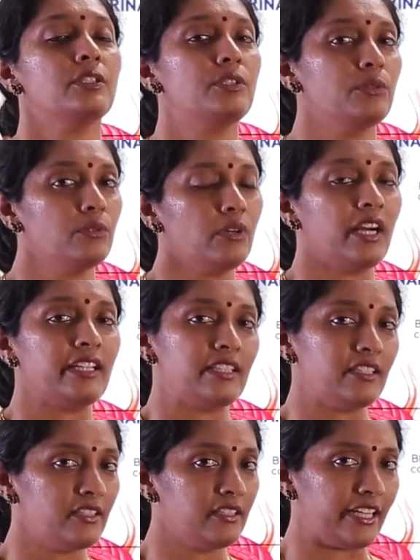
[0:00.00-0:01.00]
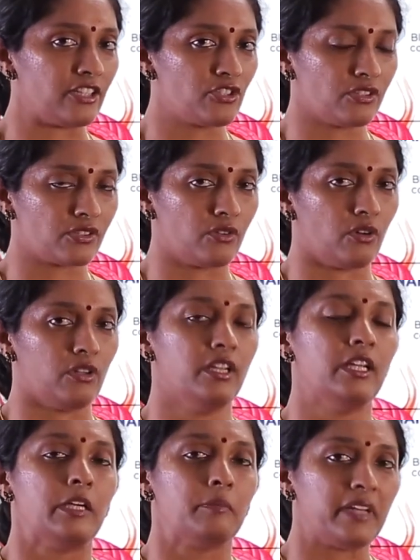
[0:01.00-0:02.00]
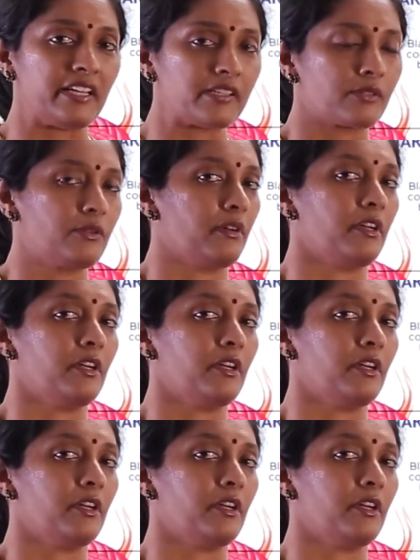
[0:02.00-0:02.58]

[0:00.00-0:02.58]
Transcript: Do attend nature's call. Please